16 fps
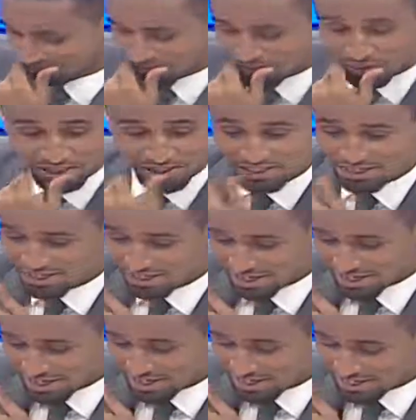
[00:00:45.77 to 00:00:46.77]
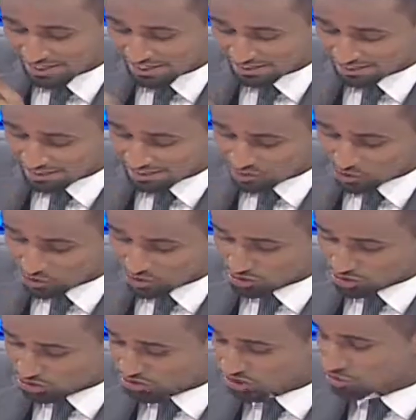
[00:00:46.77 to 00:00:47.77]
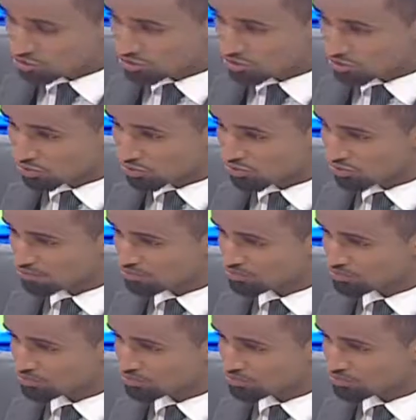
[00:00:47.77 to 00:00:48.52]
Well, yeah. Dr. Joan, to start with you,